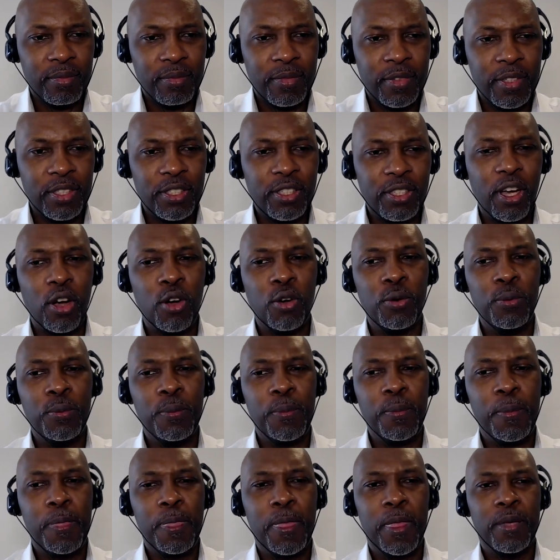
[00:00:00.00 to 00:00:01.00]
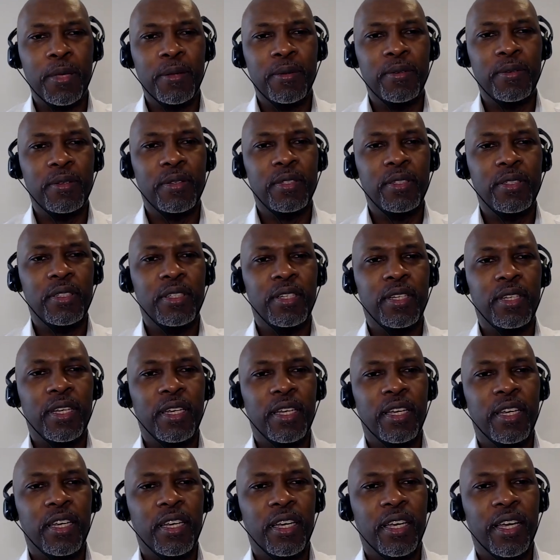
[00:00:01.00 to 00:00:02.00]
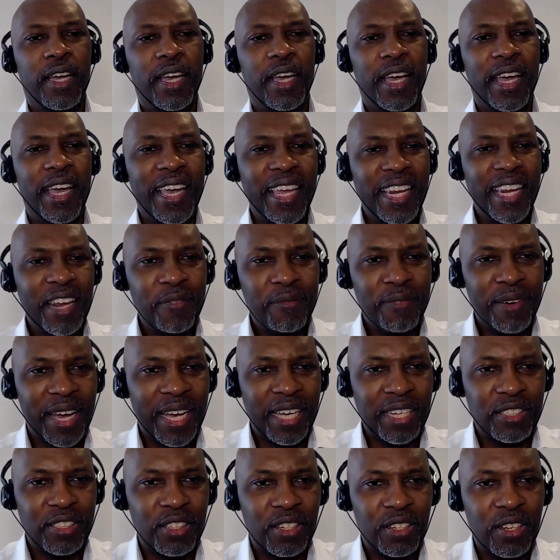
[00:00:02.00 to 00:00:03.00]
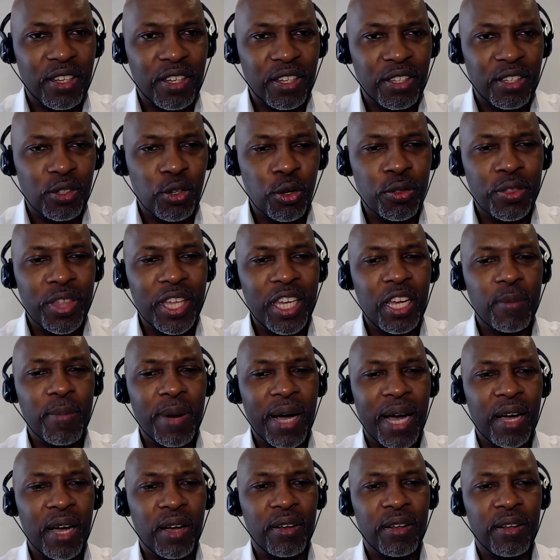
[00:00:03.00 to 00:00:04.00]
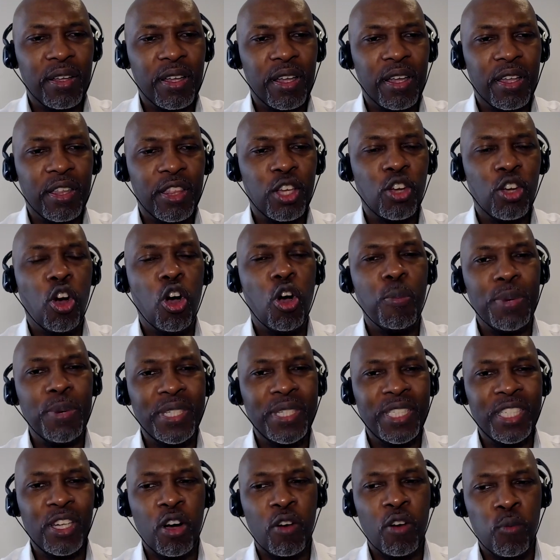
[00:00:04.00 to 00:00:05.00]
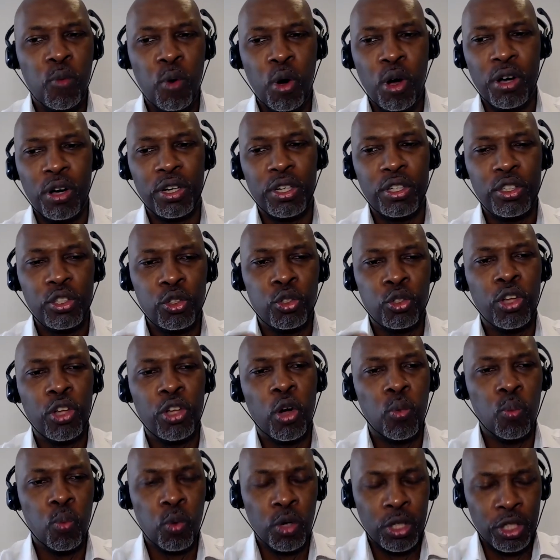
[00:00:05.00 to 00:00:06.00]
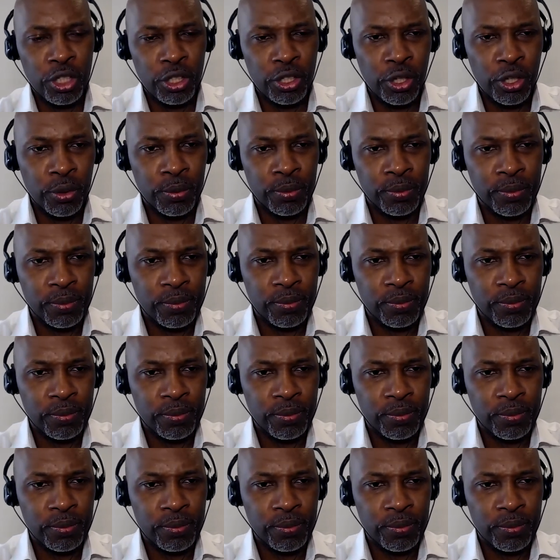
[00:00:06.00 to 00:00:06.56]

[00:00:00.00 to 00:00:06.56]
So, in effect, you think about the opposite of what you don't want to do.